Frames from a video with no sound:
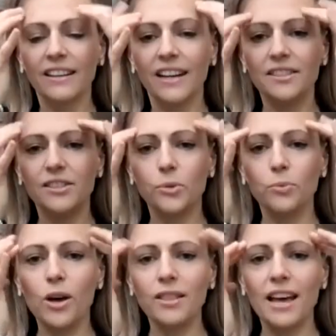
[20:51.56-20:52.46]
And so
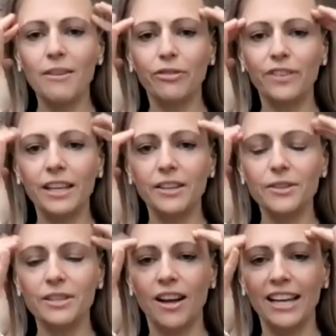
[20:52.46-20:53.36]
what that
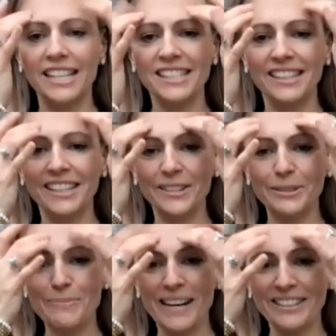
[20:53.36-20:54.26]
feels like is
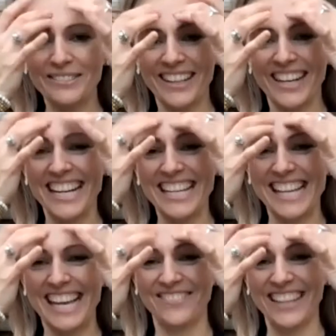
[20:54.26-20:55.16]
little
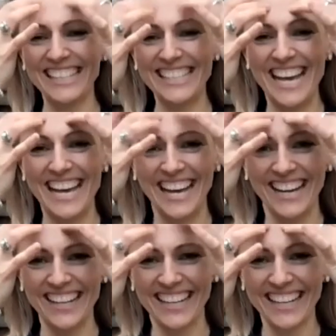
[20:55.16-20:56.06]
butterflies coming down.